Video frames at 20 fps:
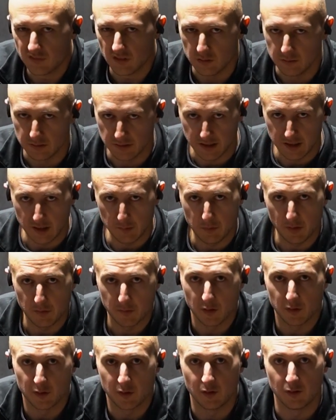one thing you
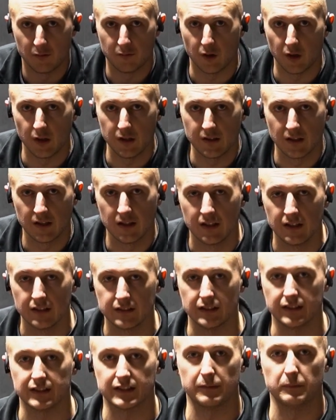probably want to avoid,
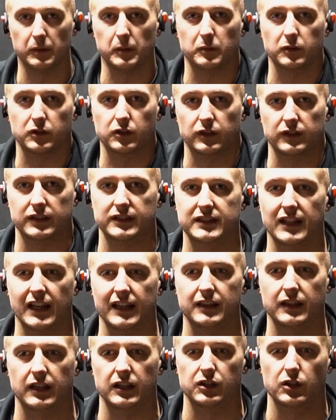see some people sort of
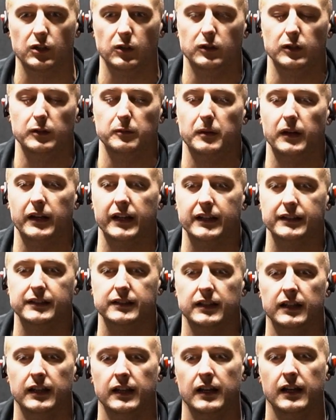set their shoulder
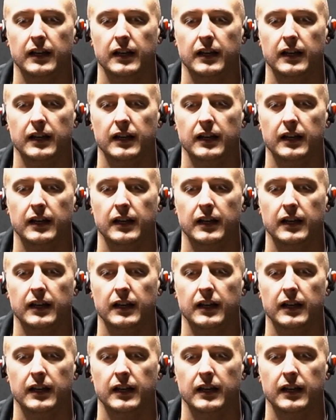blades